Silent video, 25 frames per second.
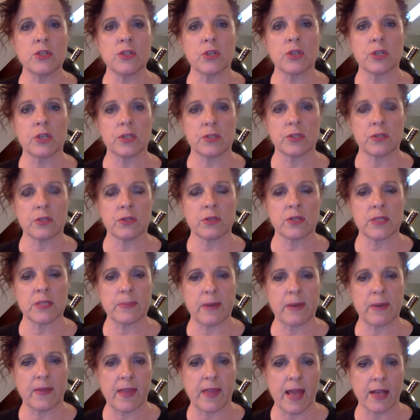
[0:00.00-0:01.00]
your concerns
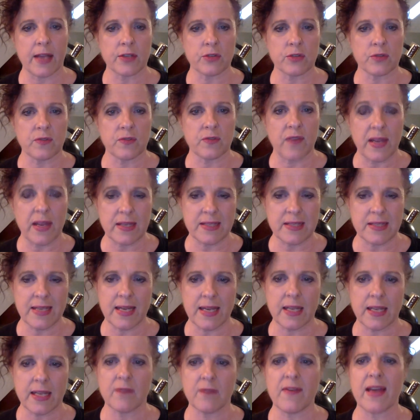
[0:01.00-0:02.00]
about the
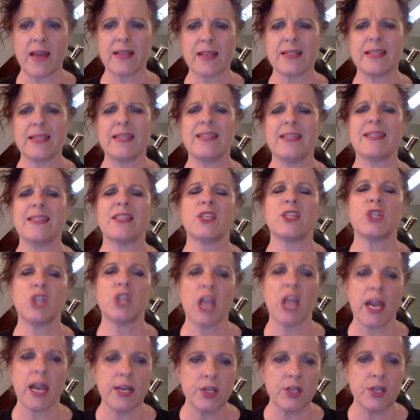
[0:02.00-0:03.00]
AstraZeneca vaccines, the
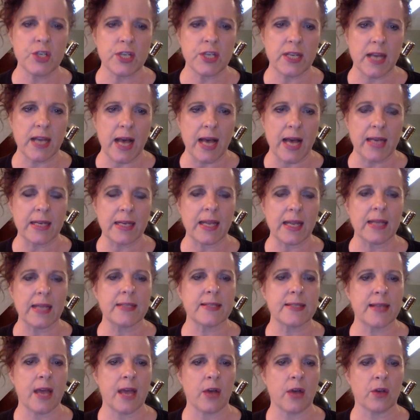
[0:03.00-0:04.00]
changing guidelines
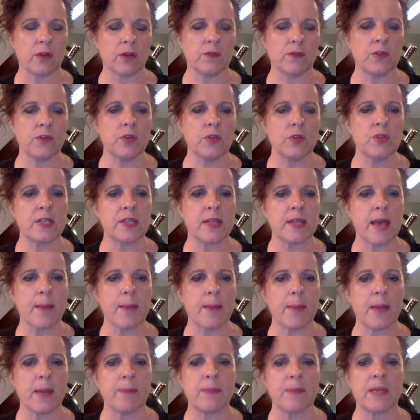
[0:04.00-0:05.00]
and how confusing that
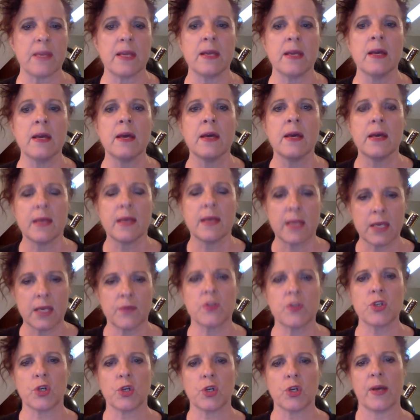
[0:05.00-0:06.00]
might be. Give
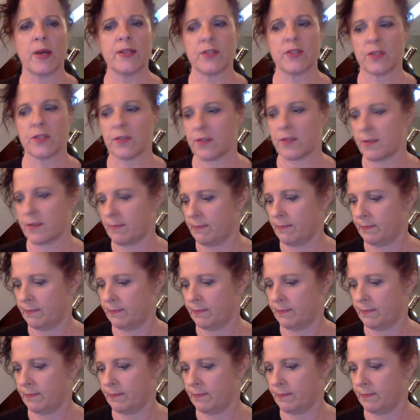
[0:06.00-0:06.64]
us your questions.